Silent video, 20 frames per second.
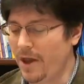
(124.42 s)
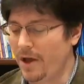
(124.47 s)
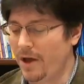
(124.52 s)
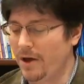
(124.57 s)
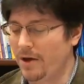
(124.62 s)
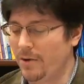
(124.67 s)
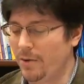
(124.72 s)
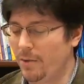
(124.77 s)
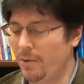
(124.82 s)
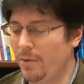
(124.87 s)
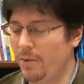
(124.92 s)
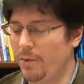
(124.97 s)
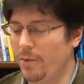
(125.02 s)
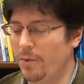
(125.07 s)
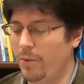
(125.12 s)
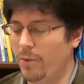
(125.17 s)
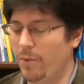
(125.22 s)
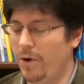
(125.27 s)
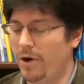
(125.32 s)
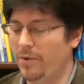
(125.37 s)
uh,
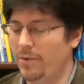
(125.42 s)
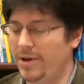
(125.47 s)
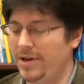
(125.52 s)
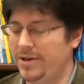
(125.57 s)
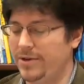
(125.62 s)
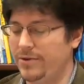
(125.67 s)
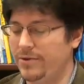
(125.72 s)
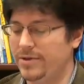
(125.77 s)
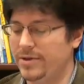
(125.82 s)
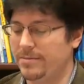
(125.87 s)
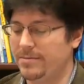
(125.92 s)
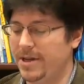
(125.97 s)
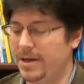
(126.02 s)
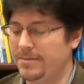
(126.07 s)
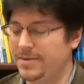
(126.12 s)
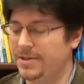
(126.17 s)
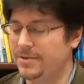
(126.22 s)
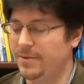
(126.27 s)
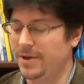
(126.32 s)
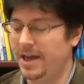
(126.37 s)
what we do
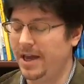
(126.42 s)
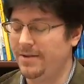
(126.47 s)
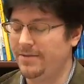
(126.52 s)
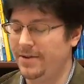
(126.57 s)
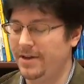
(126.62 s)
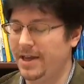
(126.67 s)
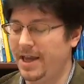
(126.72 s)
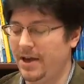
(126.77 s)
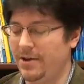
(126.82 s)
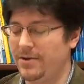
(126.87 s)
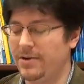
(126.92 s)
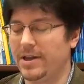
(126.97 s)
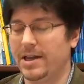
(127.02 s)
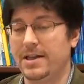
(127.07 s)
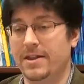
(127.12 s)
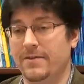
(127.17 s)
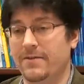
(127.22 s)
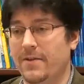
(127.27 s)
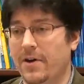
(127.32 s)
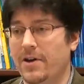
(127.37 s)
sometimes is we have to
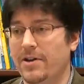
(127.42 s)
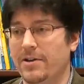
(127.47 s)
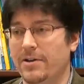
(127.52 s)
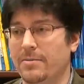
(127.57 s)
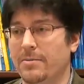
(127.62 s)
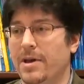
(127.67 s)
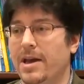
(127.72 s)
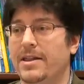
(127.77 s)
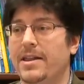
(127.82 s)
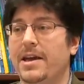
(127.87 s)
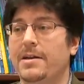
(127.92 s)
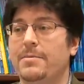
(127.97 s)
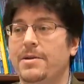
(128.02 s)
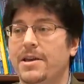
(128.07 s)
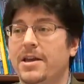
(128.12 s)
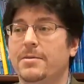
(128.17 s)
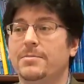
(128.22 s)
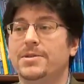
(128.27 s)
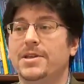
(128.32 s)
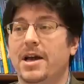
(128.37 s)
calculate the volume, and that
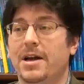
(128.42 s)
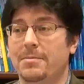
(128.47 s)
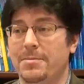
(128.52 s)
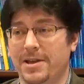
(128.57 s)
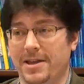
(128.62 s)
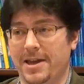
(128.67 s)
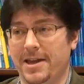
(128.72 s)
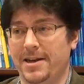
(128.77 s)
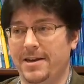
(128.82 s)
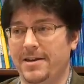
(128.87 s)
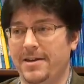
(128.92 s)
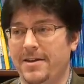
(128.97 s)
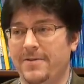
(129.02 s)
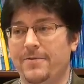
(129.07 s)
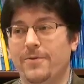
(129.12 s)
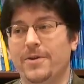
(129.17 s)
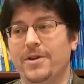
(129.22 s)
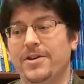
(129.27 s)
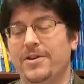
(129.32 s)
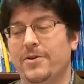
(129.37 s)
becomes complicated
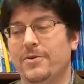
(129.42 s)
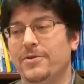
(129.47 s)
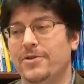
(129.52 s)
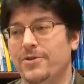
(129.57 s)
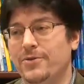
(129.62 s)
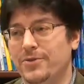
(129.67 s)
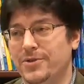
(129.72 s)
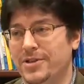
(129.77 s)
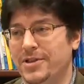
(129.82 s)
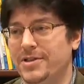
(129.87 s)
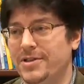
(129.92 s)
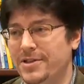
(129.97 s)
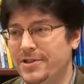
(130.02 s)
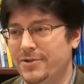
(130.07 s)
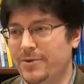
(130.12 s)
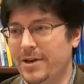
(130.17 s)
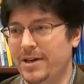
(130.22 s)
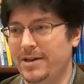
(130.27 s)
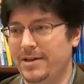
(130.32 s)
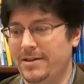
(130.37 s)
if we don't use
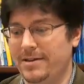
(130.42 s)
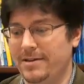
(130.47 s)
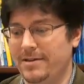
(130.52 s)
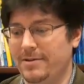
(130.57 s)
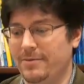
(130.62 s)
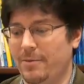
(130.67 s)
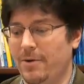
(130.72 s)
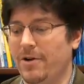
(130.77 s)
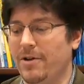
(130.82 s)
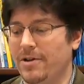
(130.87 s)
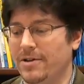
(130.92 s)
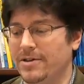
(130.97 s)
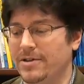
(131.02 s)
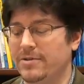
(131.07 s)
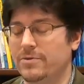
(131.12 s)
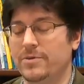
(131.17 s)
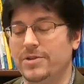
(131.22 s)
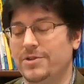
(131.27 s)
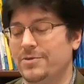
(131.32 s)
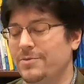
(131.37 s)
straight
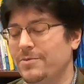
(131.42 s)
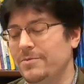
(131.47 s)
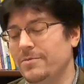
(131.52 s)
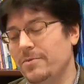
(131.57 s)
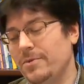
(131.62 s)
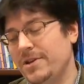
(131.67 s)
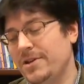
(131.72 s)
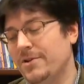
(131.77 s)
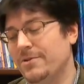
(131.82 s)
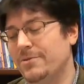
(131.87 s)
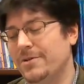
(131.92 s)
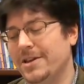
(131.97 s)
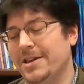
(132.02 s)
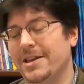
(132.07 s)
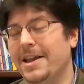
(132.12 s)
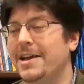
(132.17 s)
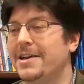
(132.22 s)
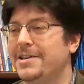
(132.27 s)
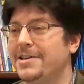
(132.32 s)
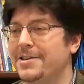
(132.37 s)
walls, which we don't
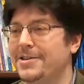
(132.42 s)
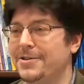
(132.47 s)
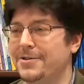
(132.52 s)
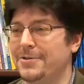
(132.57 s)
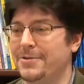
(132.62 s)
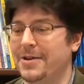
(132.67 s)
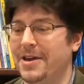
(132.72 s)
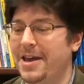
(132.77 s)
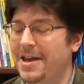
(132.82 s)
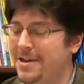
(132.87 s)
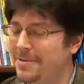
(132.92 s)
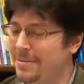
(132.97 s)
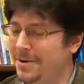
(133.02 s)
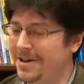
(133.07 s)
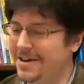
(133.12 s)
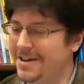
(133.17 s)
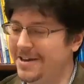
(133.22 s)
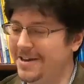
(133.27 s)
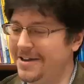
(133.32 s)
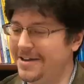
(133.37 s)
really like to do,
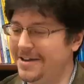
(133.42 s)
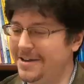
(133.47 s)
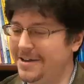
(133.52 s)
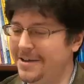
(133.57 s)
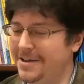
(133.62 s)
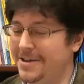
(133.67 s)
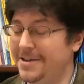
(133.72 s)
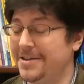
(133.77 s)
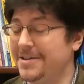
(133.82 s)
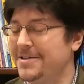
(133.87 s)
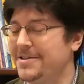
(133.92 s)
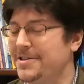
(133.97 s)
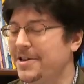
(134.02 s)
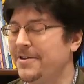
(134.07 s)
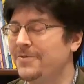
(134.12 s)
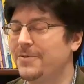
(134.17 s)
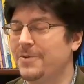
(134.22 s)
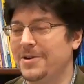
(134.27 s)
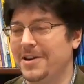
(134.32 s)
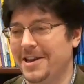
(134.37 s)
but the, the
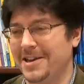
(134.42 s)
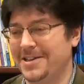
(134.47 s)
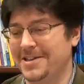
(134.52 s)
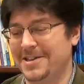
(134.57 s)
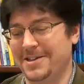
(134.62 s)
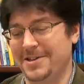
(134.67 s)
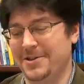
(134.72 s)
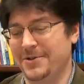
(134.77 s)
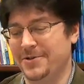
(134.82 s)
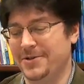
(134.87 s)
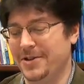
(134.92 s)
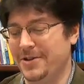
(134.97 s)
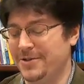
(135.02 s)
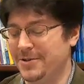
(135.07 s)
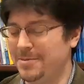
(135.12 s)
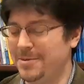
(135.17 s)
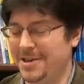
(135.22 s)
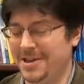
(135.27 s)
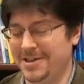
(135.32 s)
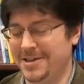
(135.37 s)
software likes to use
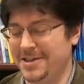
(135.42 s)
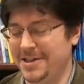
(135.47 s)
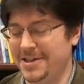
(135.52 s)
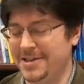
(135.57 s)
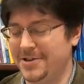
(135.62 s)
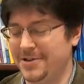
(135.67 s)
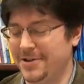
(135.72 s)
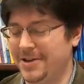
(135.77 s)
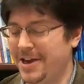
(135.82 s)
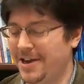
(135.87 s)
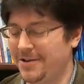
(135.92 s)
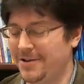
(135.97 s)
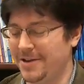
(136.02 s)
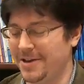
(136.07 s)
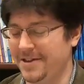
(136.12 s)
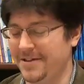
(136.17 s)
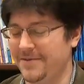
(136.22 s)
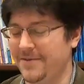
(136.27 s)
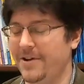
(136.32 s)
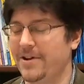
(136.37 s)
those because it's easier to
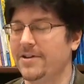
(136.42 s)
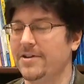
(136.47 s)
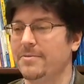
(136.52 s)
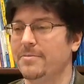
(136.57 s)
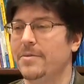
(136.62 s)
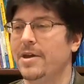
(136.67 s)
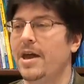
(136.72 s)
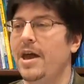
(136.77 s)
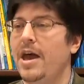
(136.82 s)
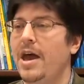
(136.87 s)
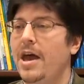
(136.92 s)
calculate the volume.